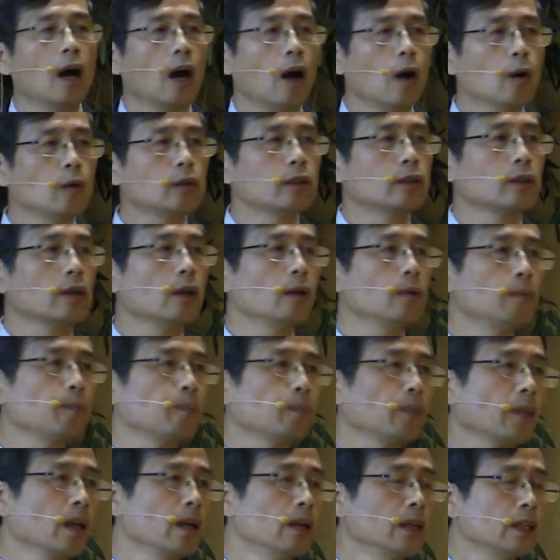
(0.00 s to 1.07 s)
Also,
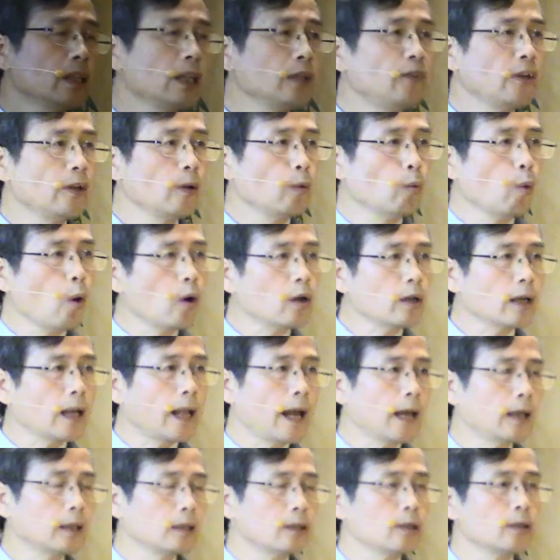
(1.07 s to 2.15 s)
if you would
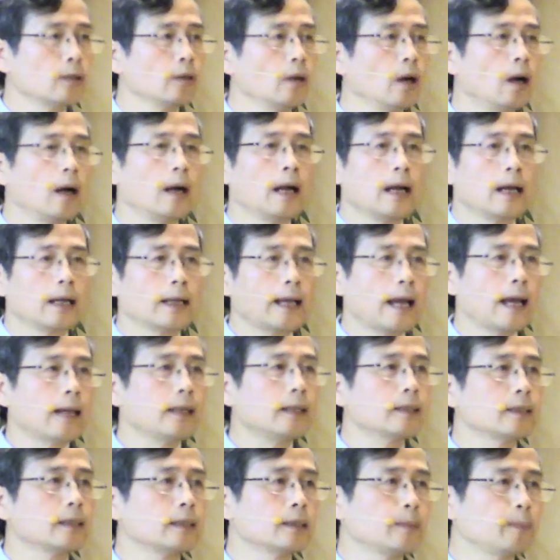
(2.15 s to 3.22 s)
like to get
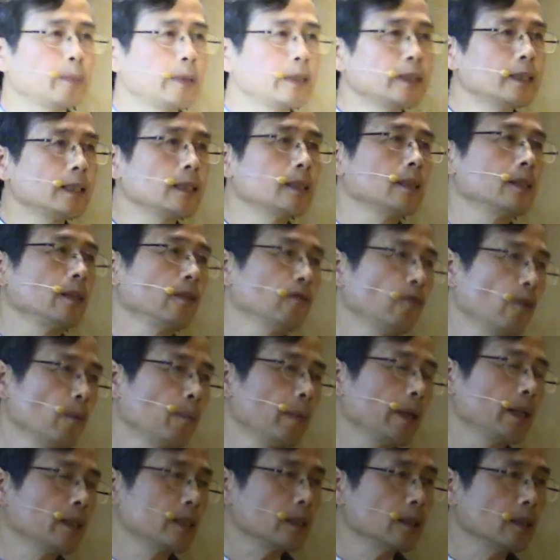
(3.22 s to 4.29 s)
the species
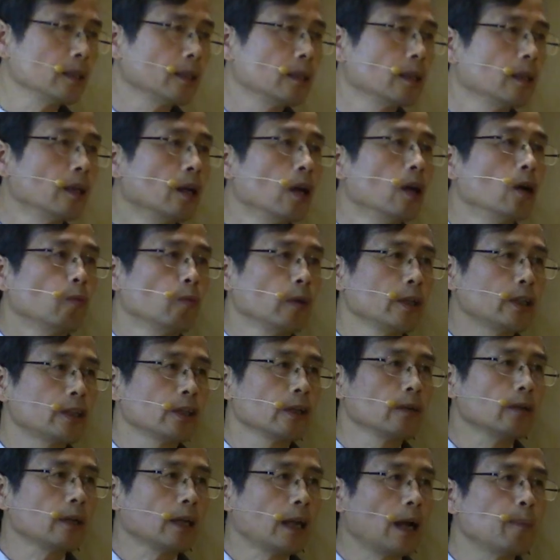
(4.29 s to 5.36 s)
information, we
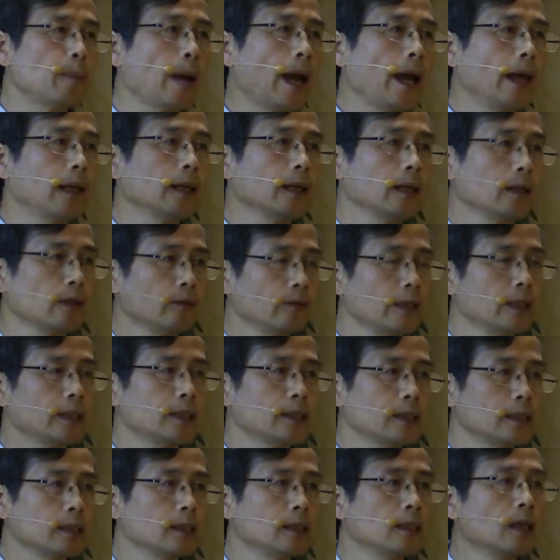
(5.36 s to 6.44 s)
should combine it
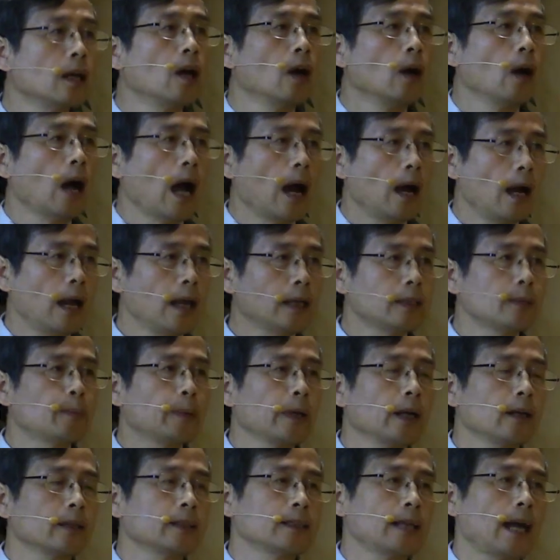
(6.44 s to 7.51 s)
with
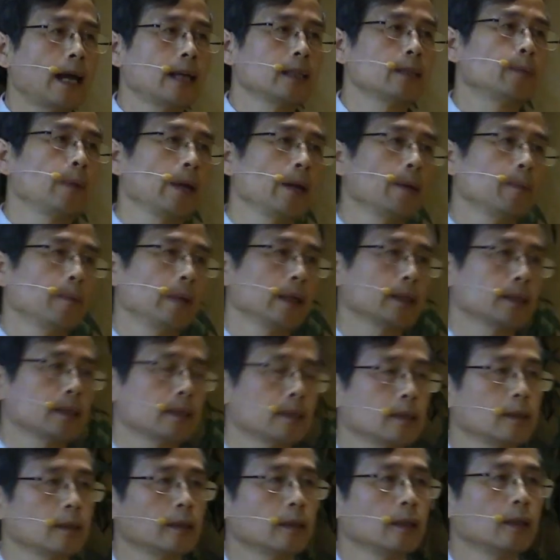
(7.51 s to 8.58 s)

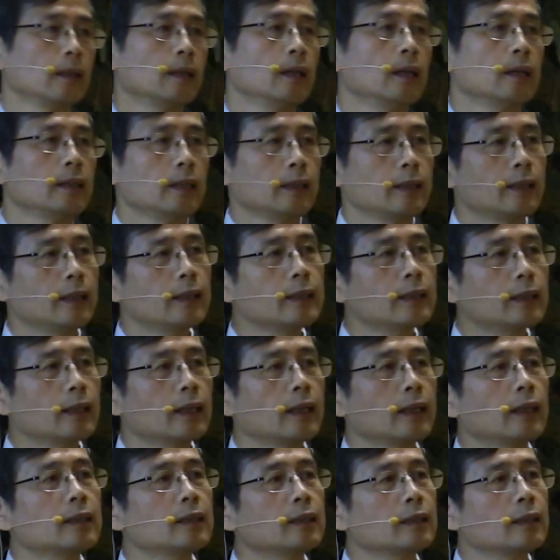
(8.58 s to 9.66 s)
HPLC-ICP-MS. In this
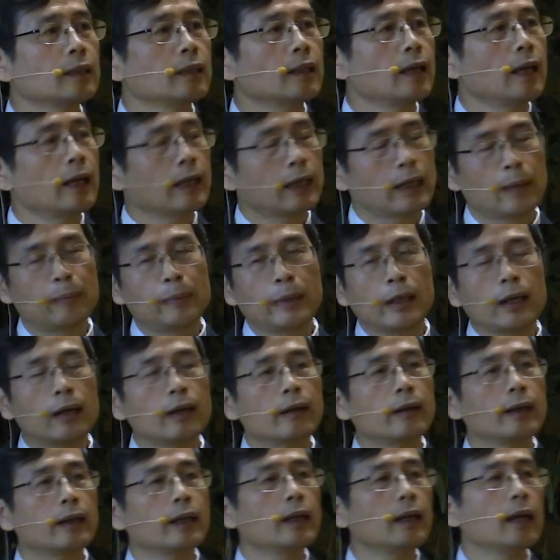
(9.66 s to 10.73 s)
case,
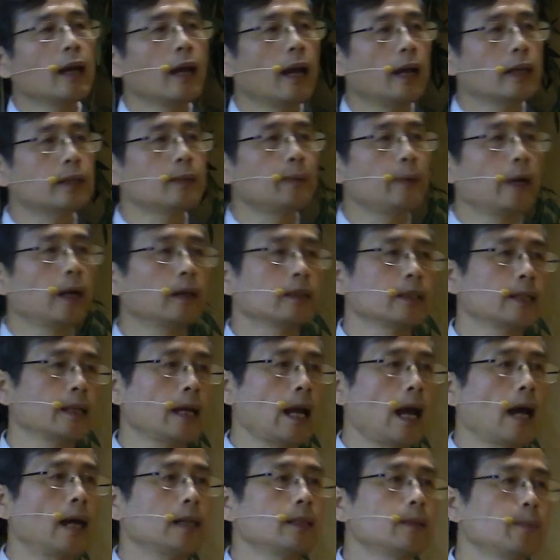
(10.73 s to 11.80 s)
capillary
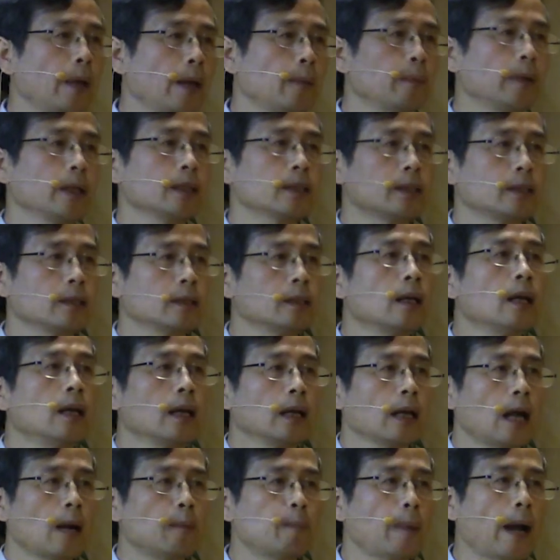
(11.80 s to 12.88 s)
HPLC-ICP-MS
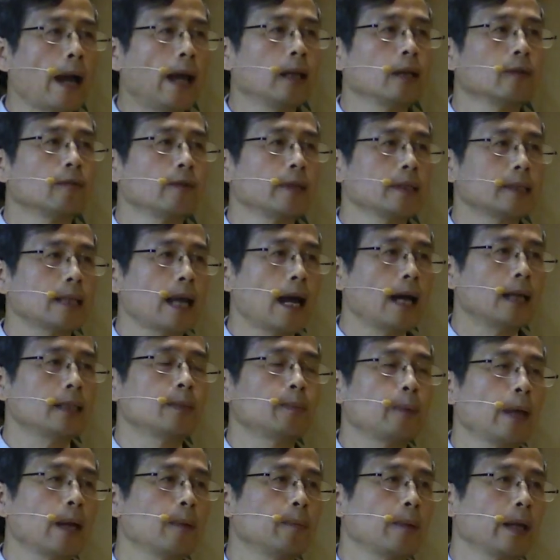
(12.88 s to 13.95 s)
combined with
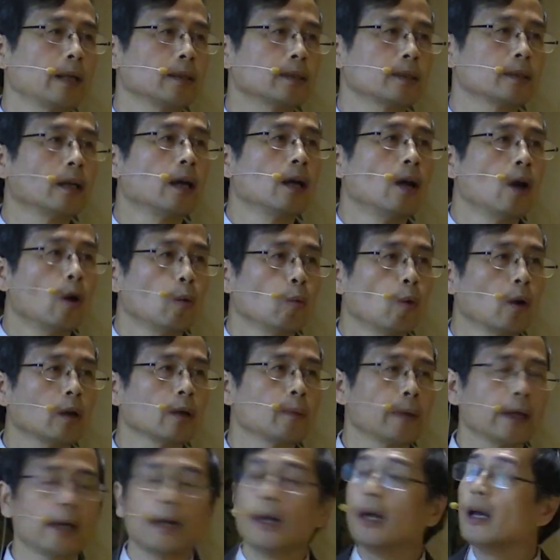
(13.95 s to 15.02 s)
ICP-MS
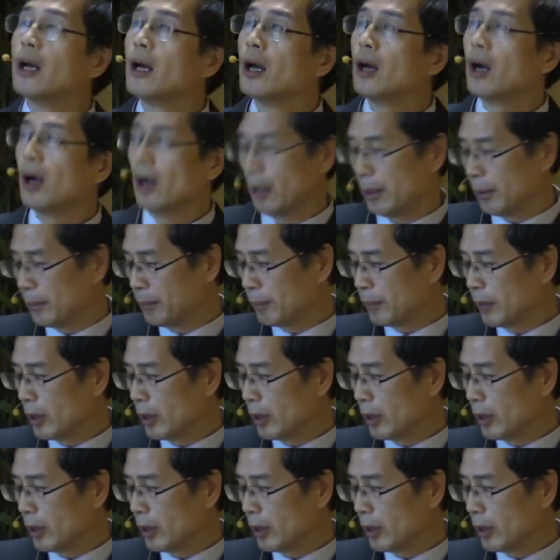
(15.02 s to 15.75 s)
won't be a